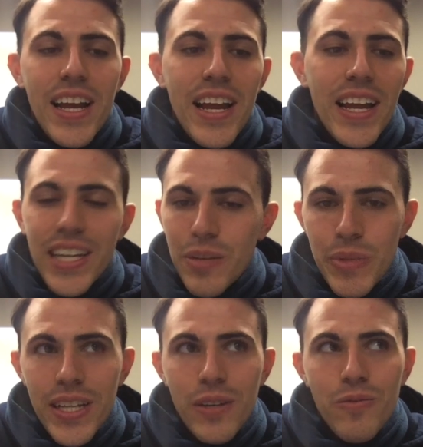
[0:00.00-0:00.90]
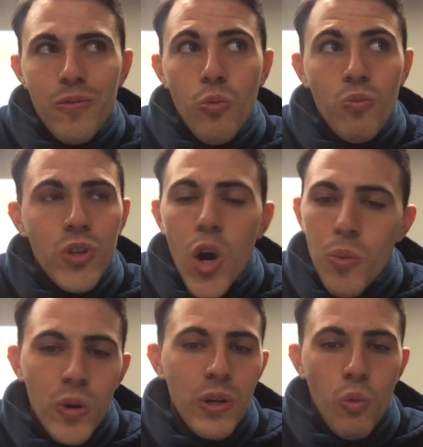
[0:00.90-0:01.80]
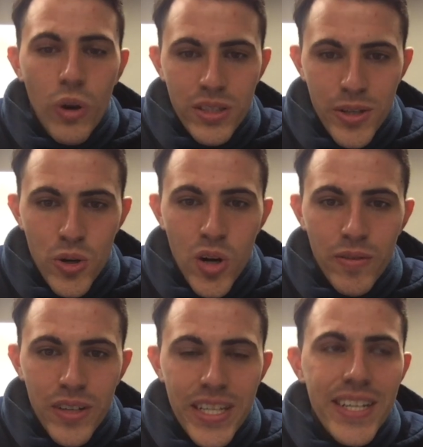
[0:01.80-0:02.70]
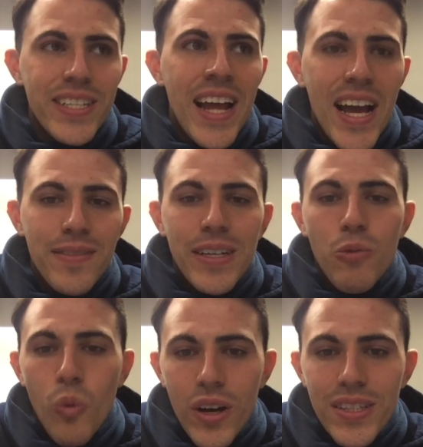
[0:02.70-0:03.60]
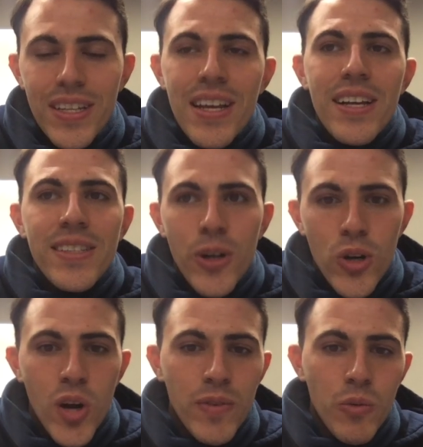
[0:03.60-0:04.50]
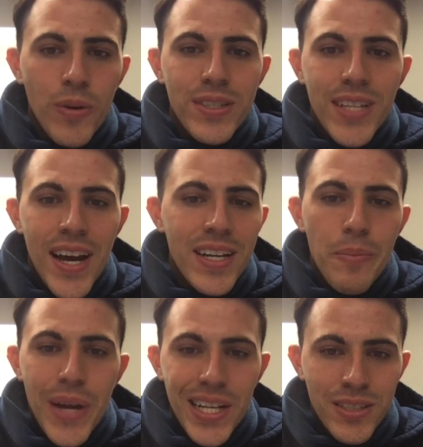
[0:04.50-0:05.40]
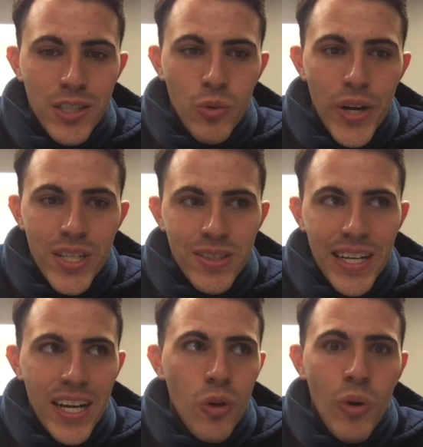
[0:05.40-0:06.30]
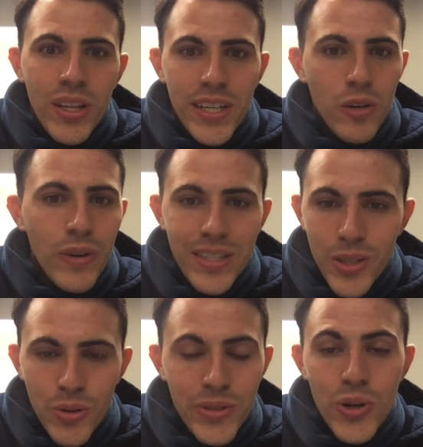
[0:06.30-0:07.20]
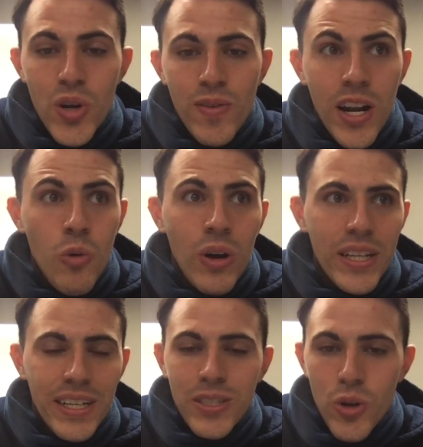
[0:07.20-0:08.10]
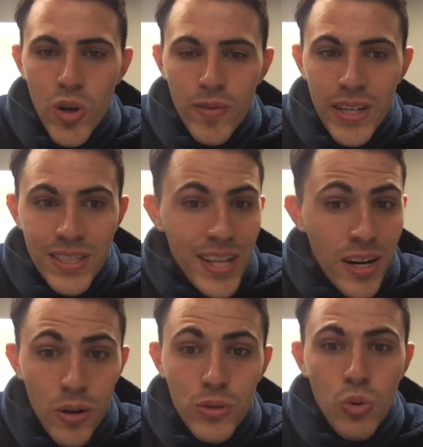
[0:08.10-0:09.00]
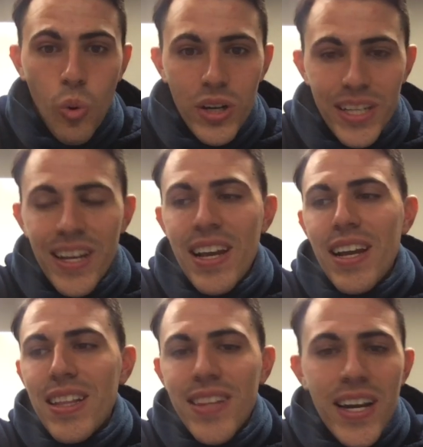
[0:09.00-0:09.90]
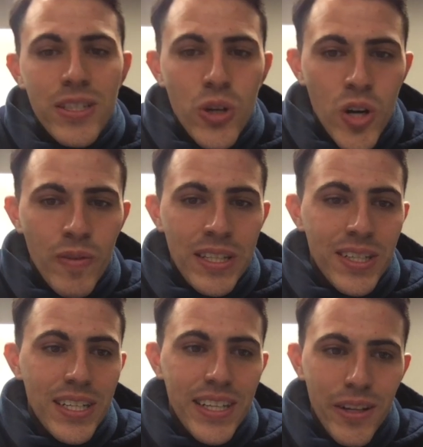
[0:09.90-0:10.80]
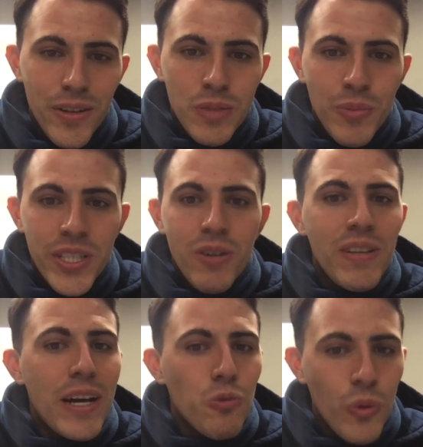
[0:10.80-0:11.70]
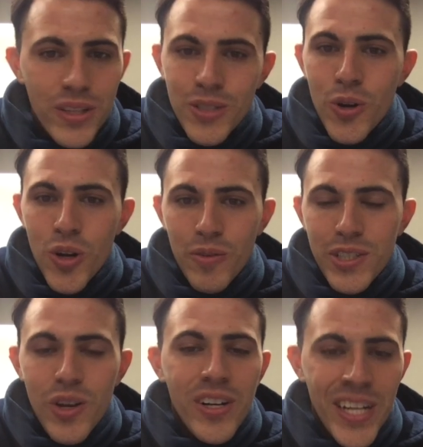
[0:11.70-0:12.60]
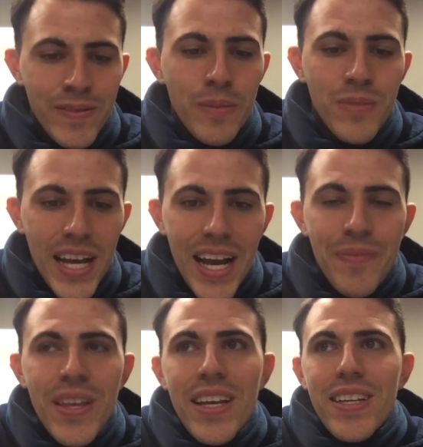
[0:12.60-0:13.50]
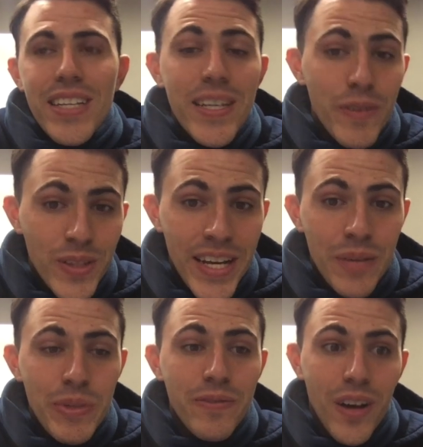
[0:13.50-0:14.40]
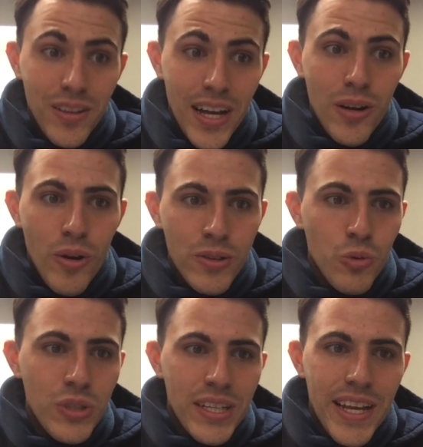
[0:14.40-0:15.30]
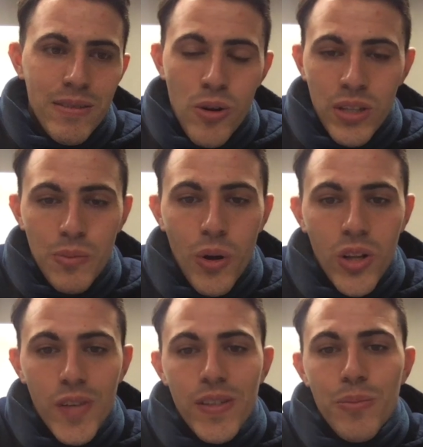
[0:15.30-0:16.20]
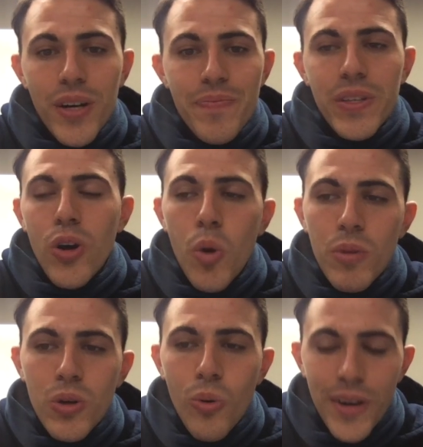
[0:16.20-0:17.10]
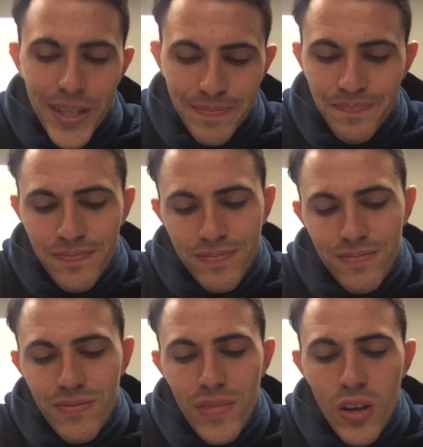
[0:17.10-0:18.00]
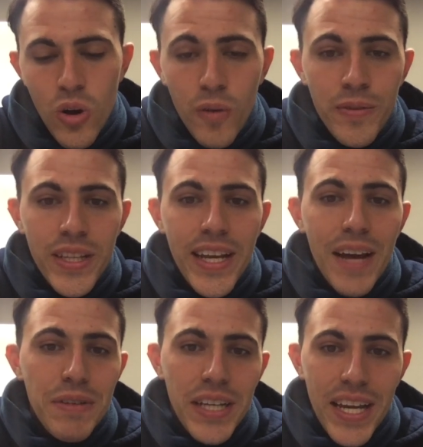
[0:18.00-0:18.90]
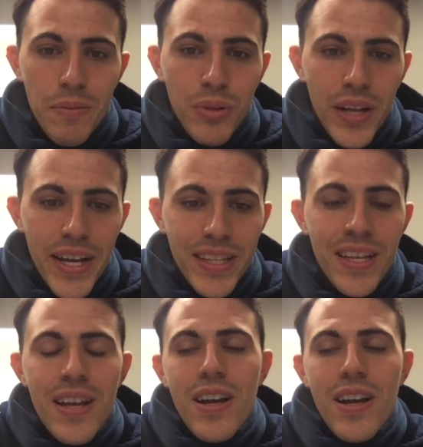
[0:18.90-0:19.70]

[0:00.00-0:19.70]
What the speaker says: And give me like no more than one turnover. He can have like one turnover where it's not in a bad situation. Like, I don't want like a red zone turnover. I don't want like a turnover inside our own 20. Not a turnover that's going to kill us, but you're allowed one turnover. So I'll give him that. Even then, it'd be a lot harder to win the game turning the ball over. But Colt McCoy, hopefully they have a game plan